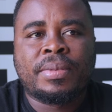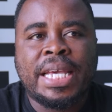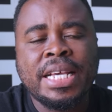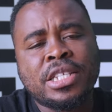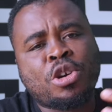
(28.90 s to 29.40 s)

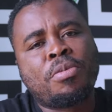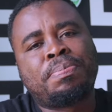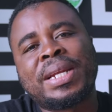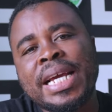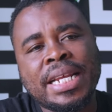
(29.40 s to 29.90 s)
he's
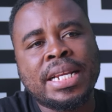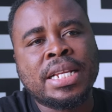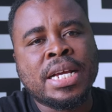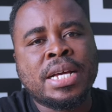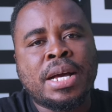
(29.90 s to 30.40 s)

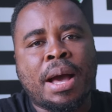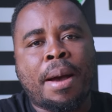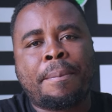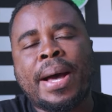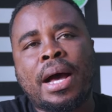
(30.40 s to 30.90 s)
complaining
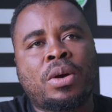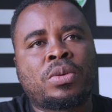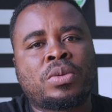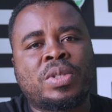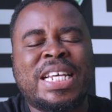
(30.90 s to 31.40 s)

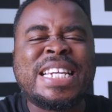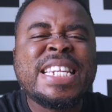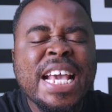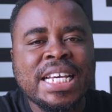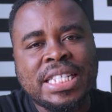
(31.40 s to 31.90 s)
about the
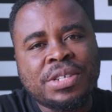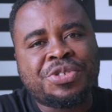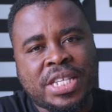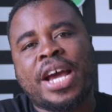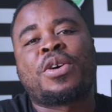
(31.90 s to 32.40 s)
negative
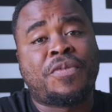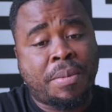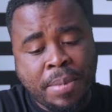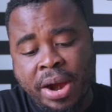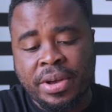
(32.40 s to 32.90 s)
side of
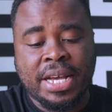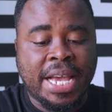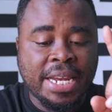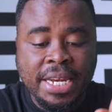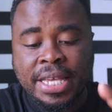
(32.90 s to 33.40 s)
America.
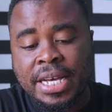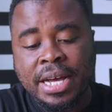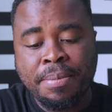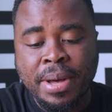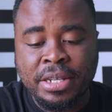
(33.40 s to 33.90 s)
And then he
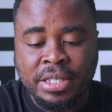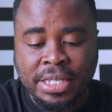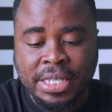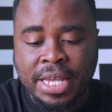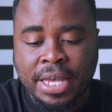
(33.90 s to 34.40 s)
come back to
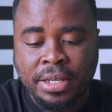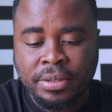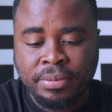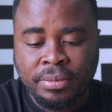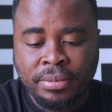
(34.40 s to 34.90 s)
say,
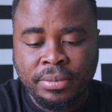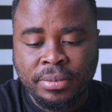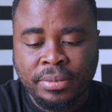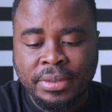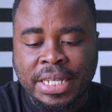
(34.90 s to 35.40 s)

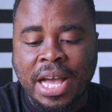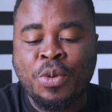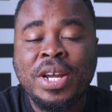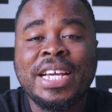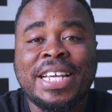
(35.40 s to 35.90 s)
I
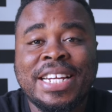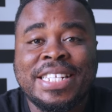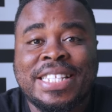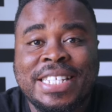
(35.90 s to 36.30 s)
want to get a